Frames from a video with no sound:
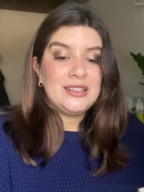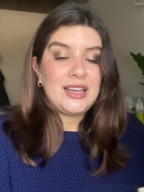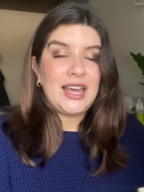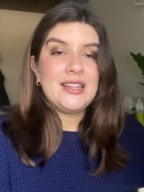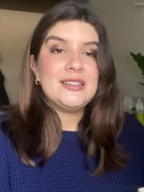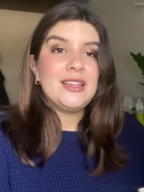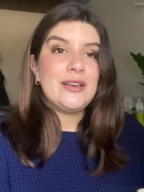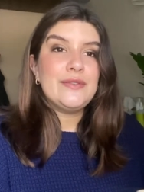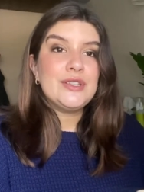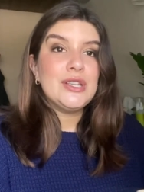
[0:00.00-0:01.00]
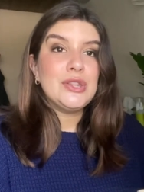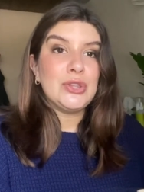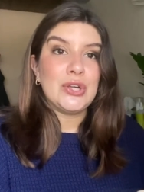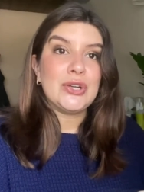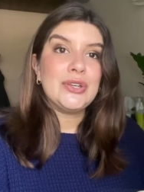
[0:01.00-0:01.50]
I love to
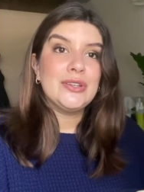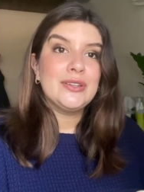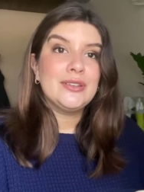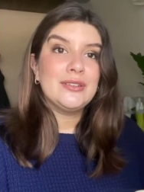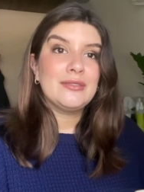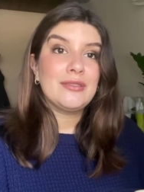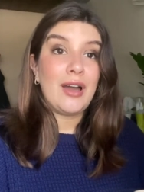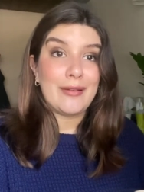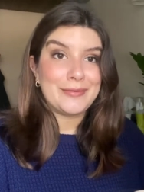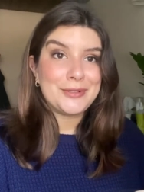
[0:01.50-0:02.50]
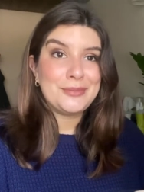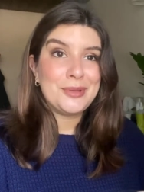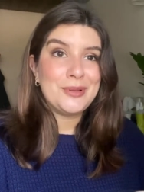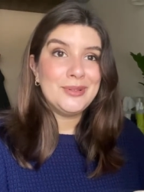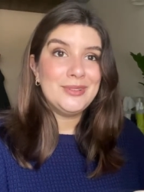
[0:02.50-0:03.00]
look
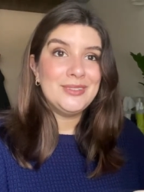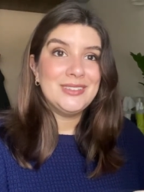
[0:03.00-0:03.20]
comfortable,